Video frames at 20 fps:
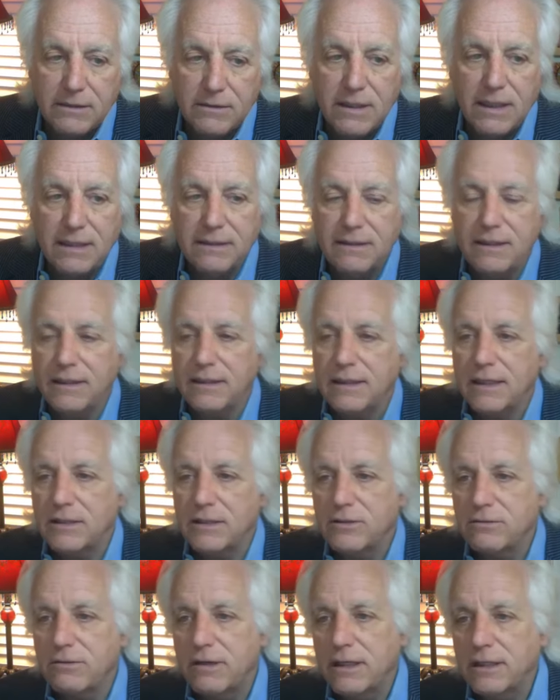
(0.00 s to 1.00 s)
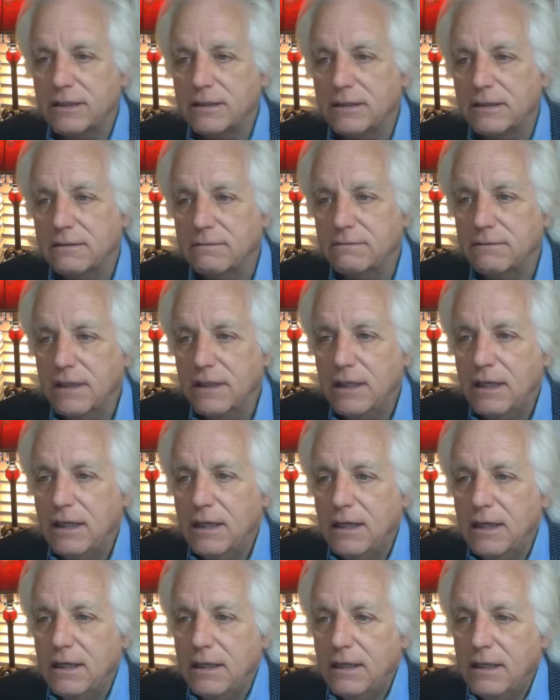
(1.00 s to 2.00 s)
I think that's right, Cliff.
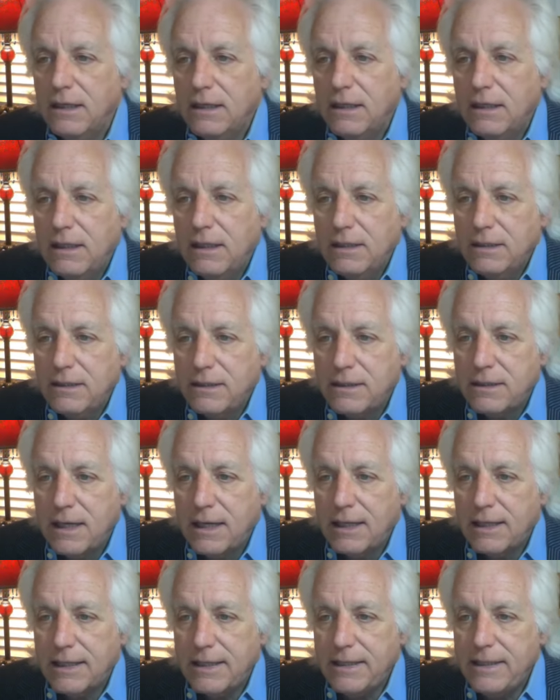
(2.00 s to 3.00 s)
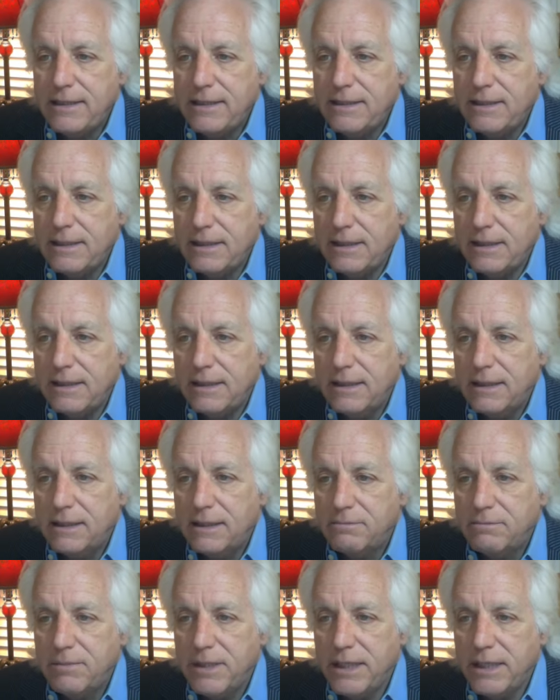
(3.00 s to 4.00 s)
Not easy
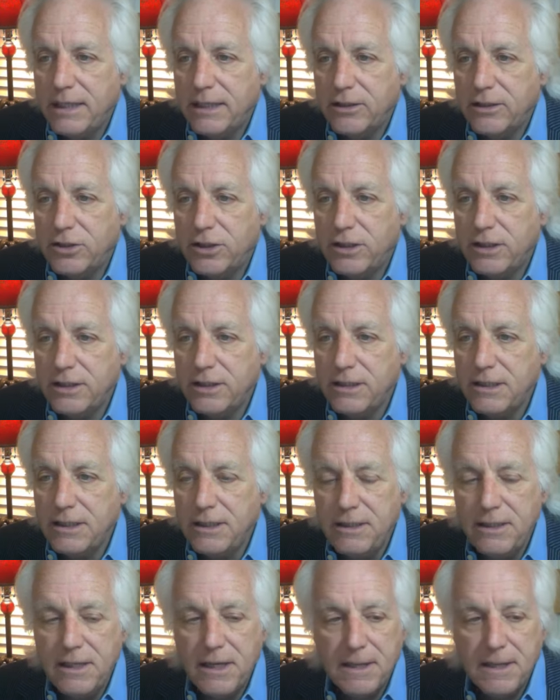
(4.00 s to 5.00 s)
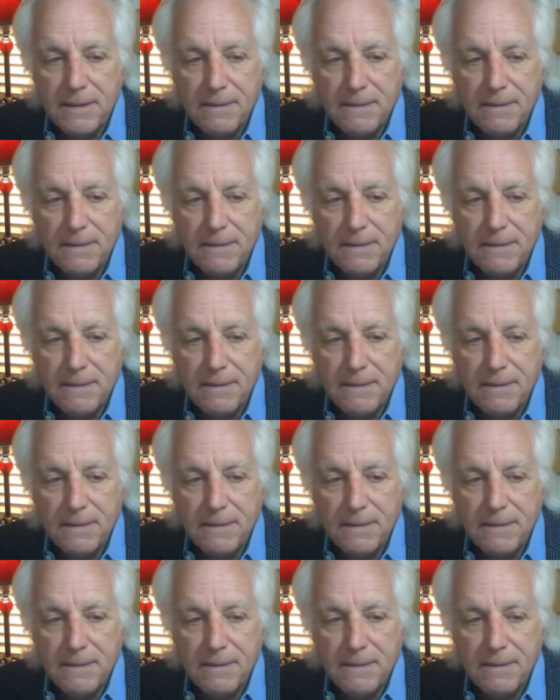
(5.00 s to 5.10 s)
being cheesy.